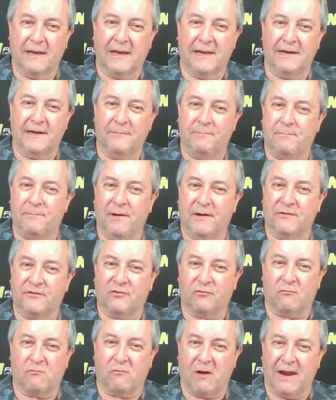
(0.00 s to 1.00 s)
and it
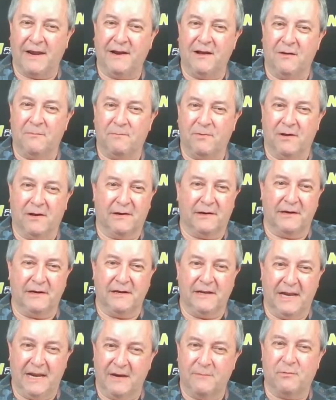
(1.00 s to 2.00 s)
butts right up on a
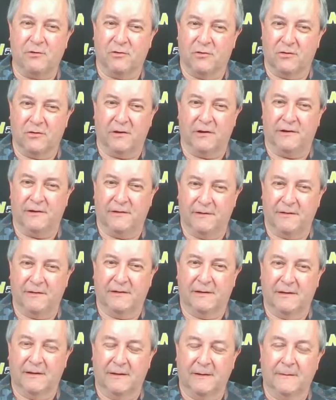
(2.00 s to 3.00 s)
neighborhood.
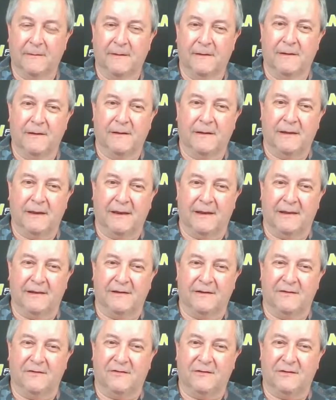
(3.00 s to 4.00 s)

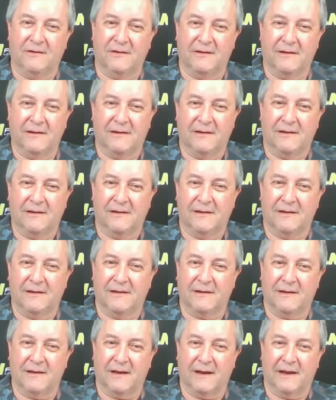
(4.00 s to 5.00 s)
And
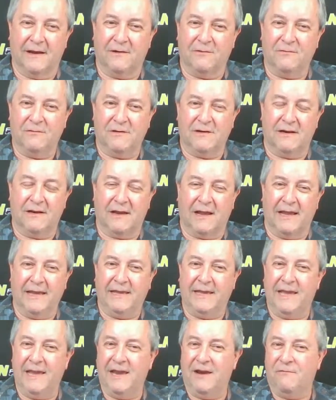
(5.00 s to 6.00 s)
I
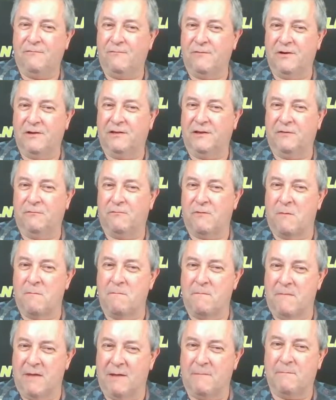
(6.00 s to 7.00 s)
can't really
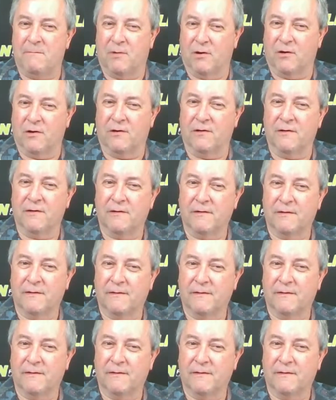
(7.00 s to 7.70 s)
remember